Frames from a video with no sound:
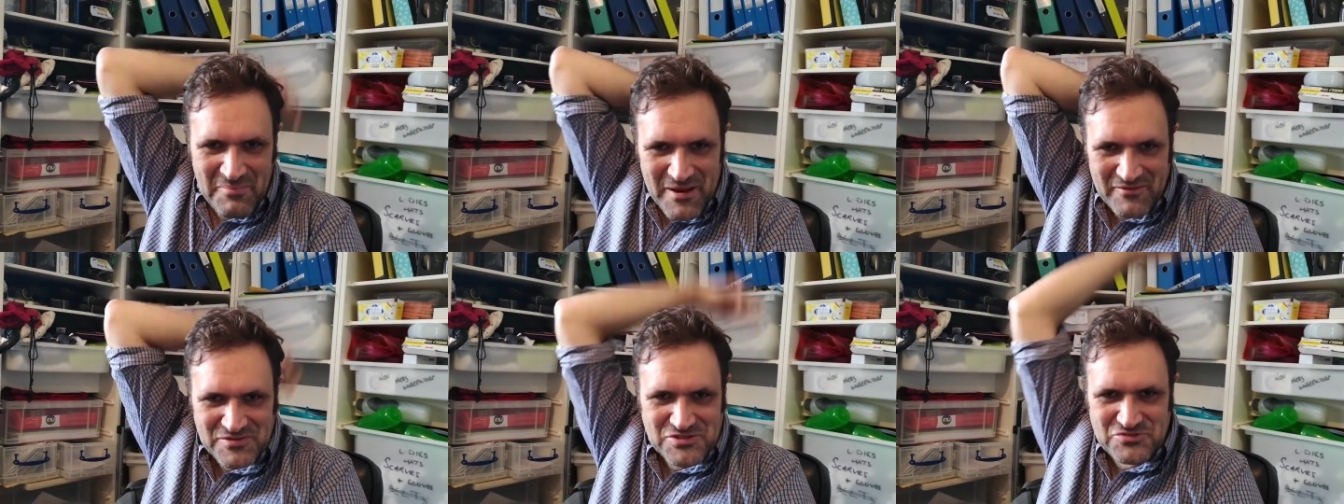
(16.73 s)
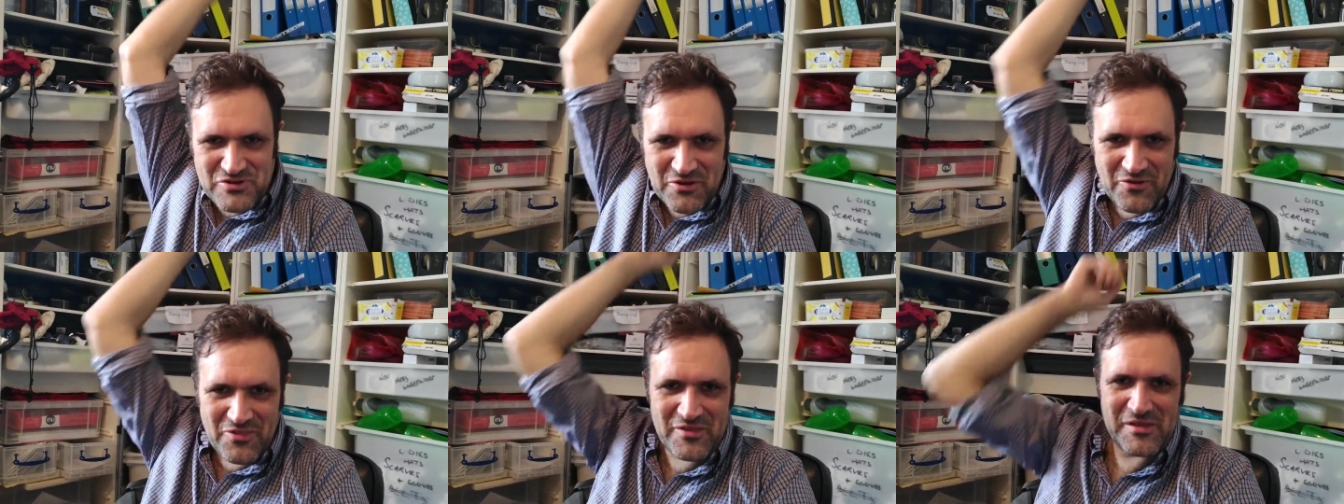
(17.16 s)
bit of a
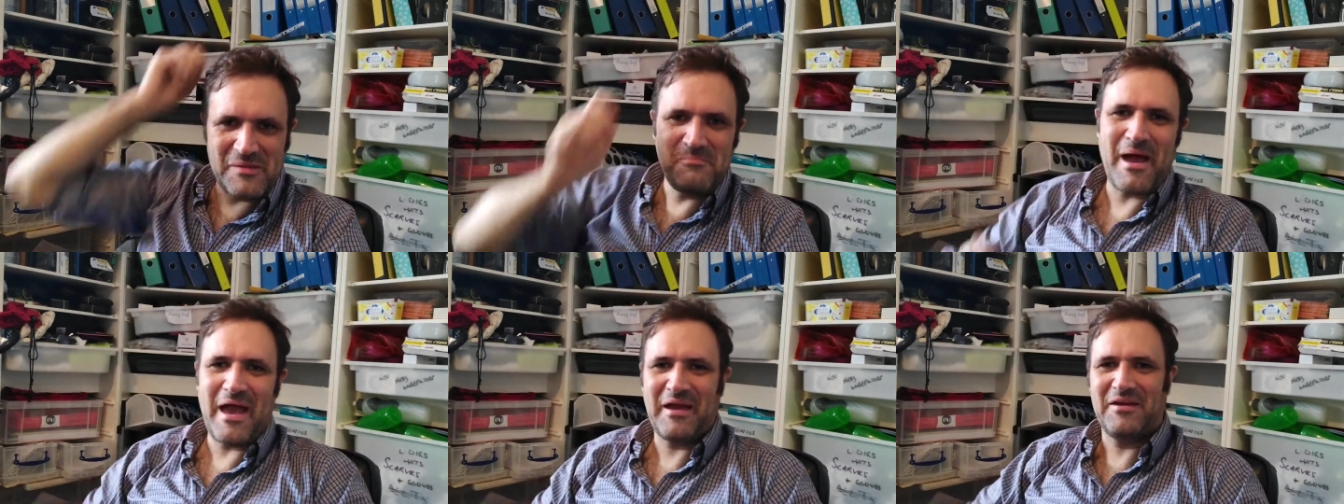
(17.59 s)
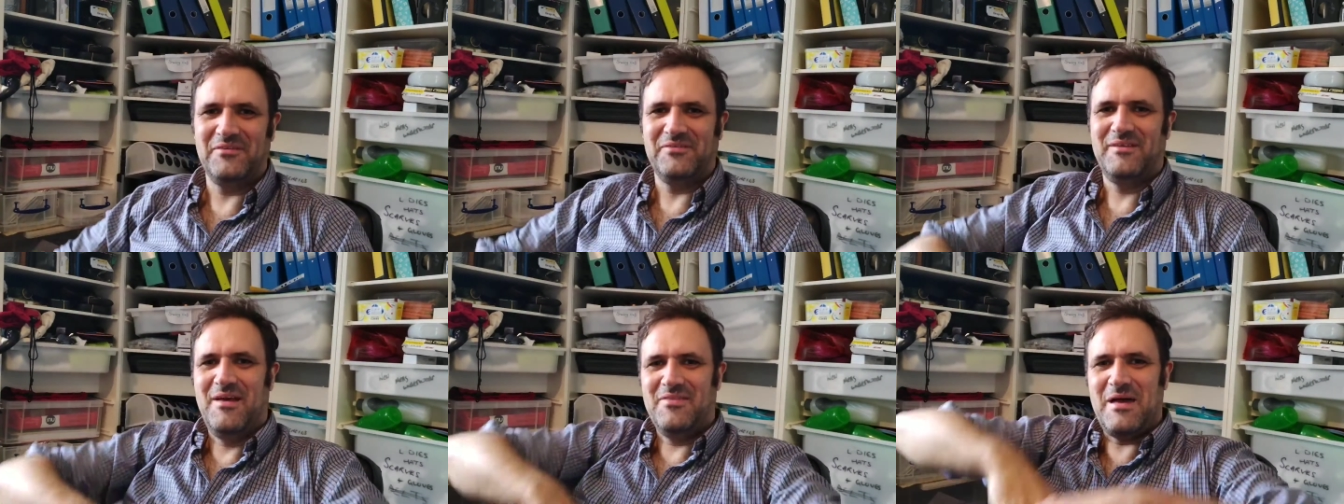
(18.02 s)
string on your back,
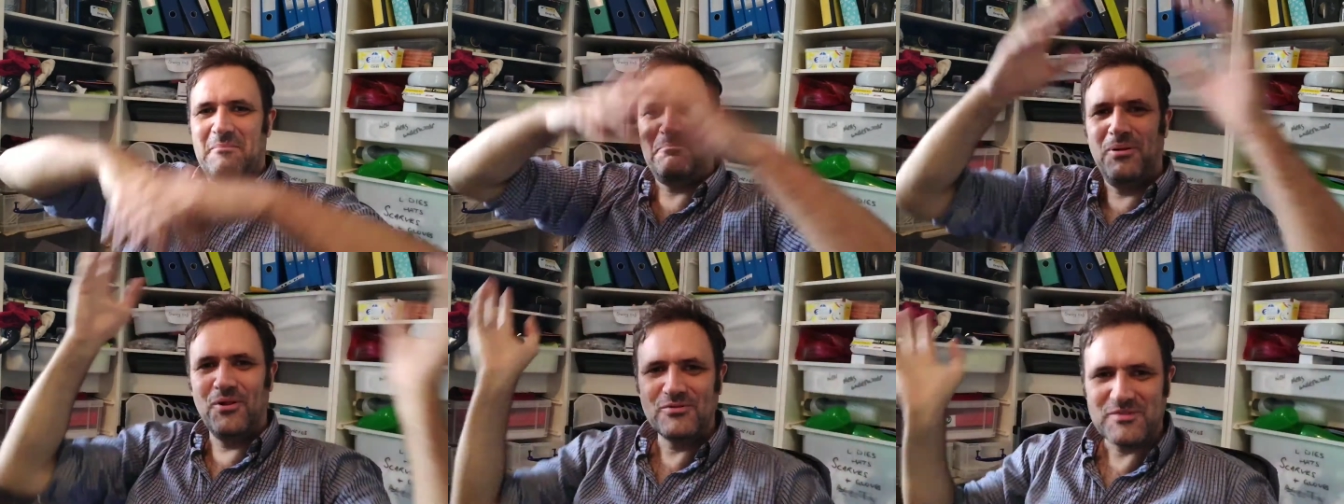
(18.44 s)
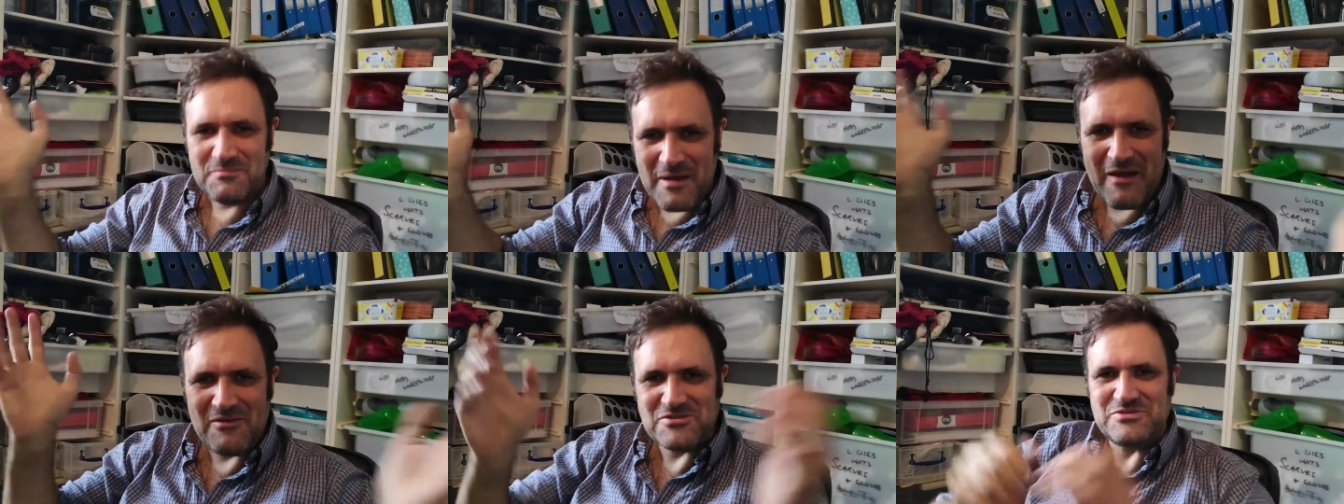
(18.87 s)
and that pulls your
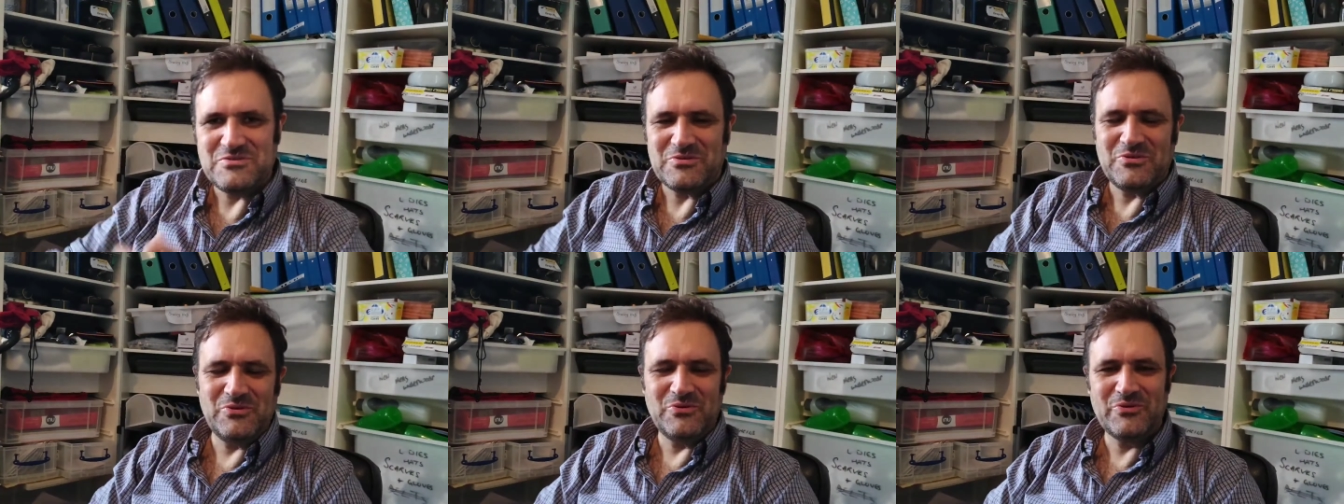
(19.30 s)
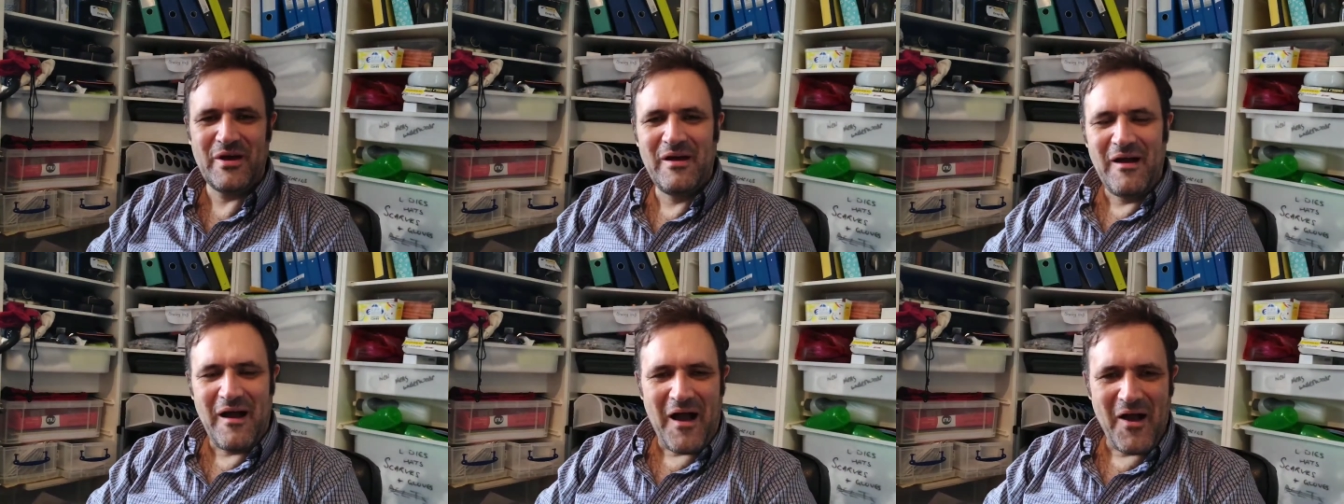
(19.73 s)
parachute cord
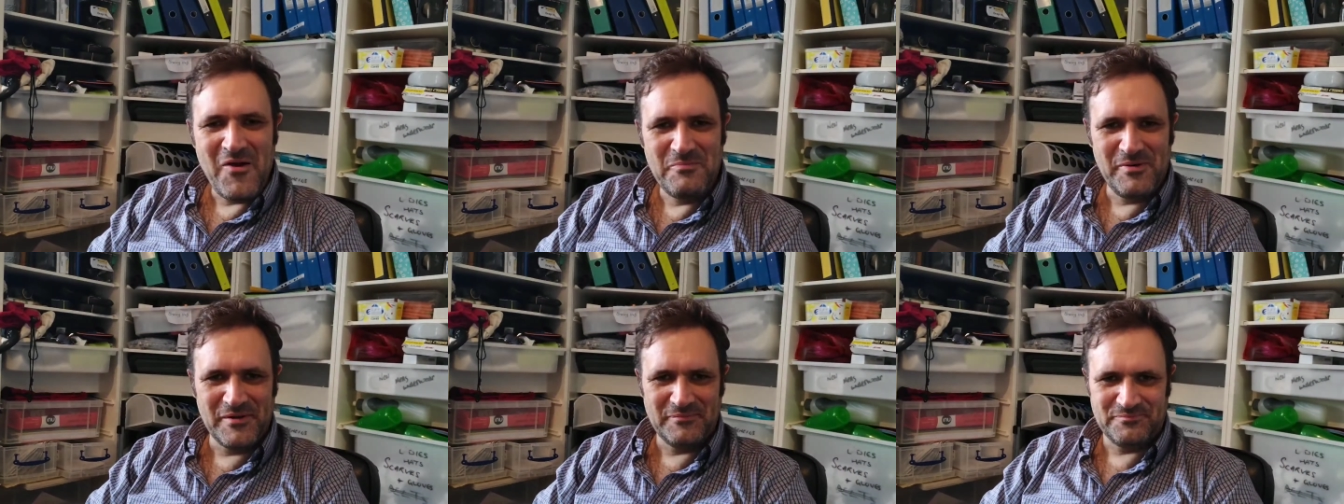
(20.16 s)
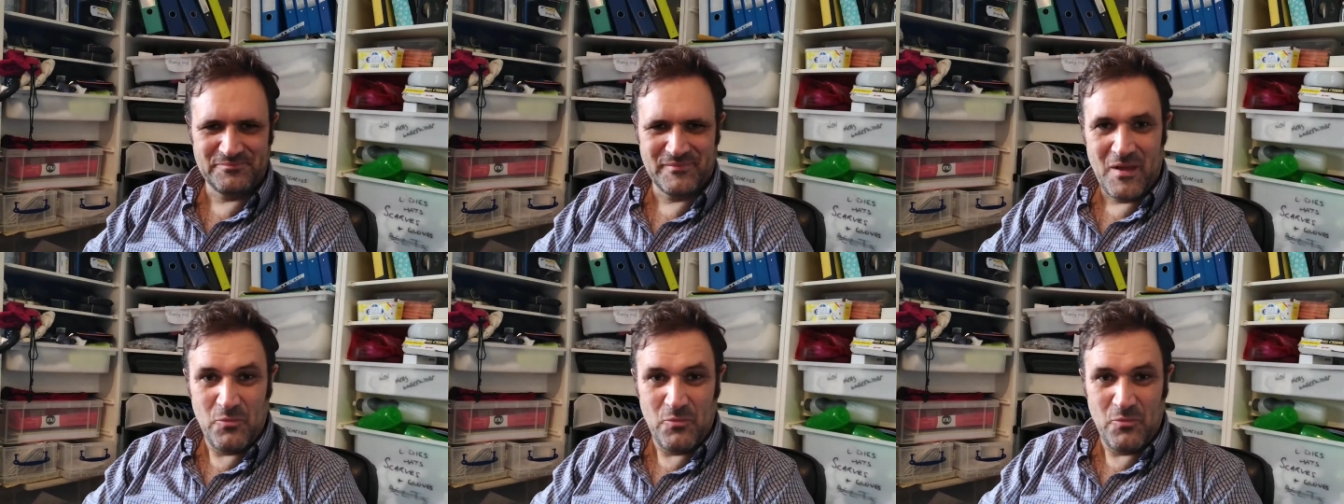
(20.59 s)
open.